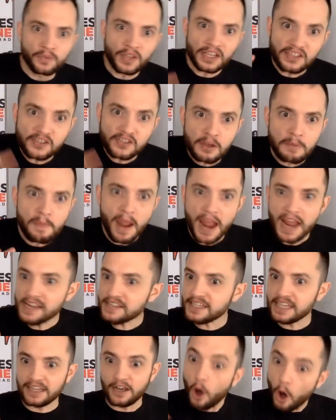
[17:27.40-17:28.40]
This is
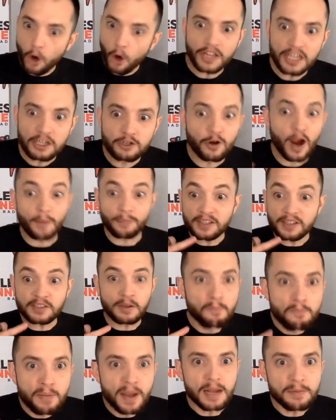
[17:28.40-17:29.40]
amazing. Oh, holy crap, this is a
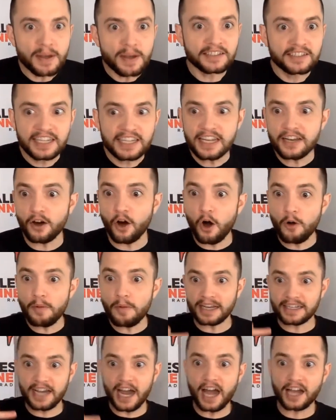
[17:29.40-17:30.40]
big, big deal. Oh
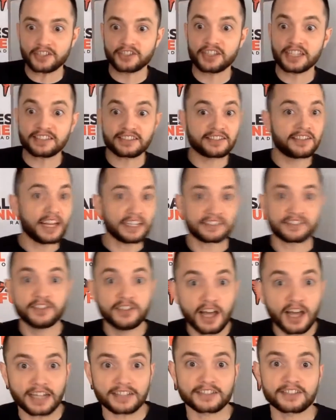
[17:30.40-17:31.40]
my gosh, that's
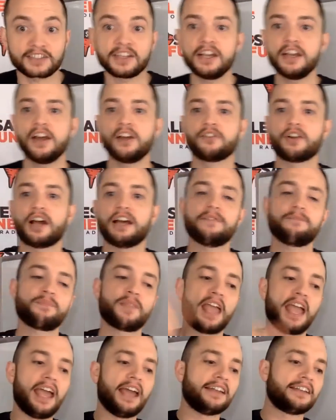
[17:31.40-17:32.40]
nuts, right?
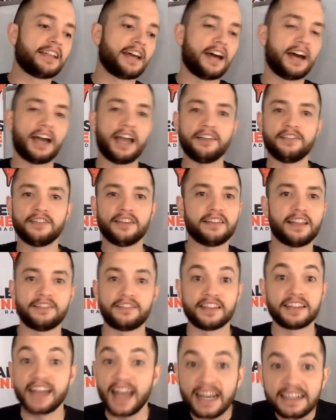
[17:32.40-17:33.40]
And
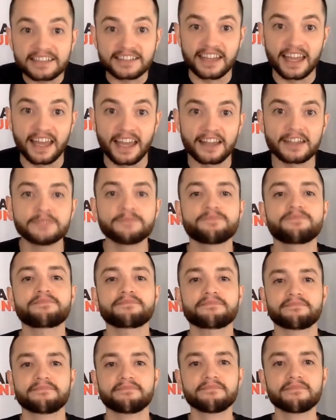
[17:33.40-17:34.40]
the next day,
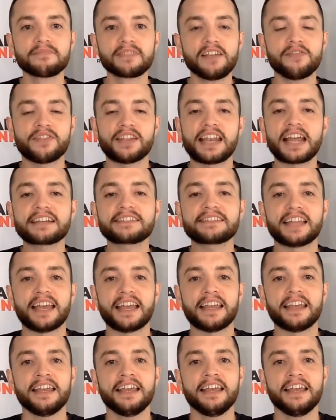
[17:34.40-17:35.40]
the next
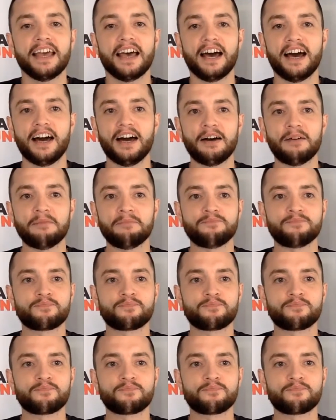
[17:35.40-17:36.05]
day they